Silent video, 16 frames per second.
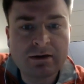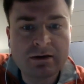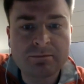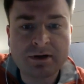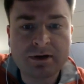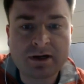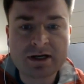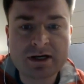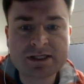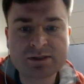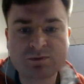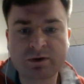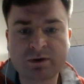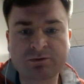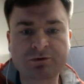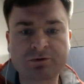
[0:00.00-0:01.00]
Plus,
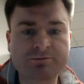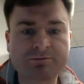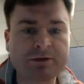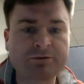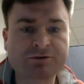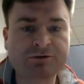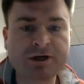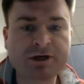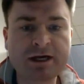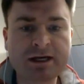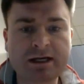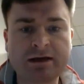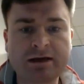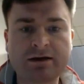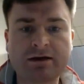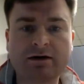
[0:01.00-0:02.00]
we will be
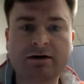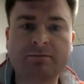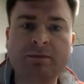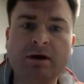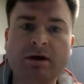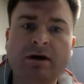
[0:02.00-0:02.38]
reading um,